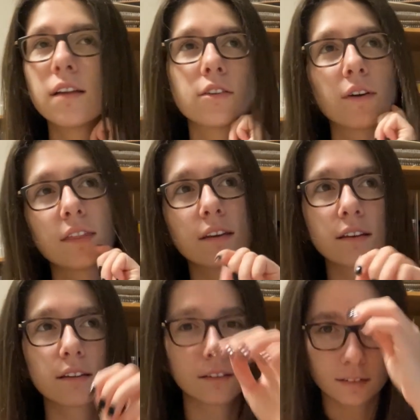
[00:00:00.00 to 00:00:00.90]
So I
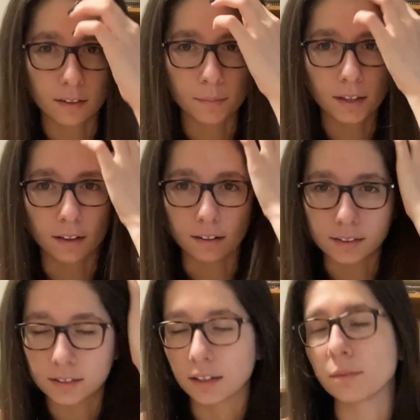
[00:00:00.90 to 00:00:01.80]
think something
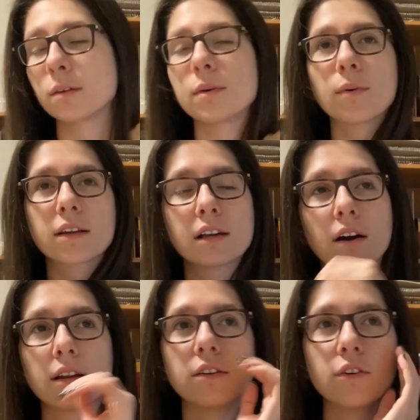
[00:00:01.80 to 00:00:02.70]
else that I'm gonna be working
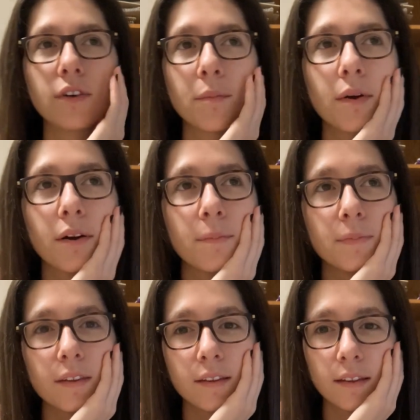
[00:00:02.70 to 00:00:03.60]
on in November
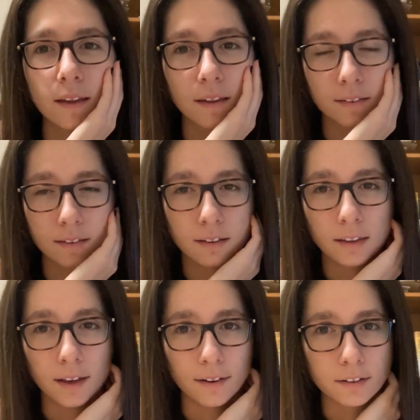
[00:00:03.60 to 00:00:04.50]
is
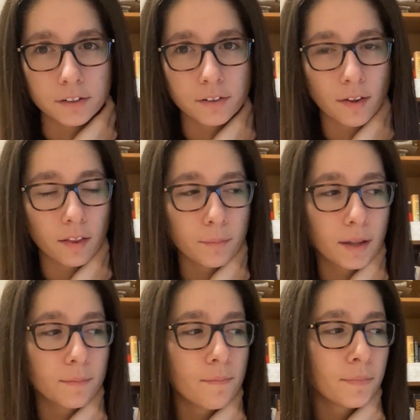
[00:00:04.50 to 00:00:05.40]
character
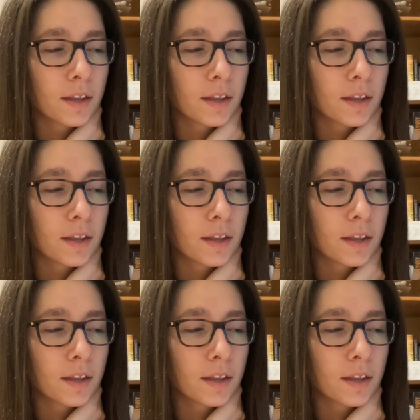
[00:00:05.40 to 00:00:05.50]
development.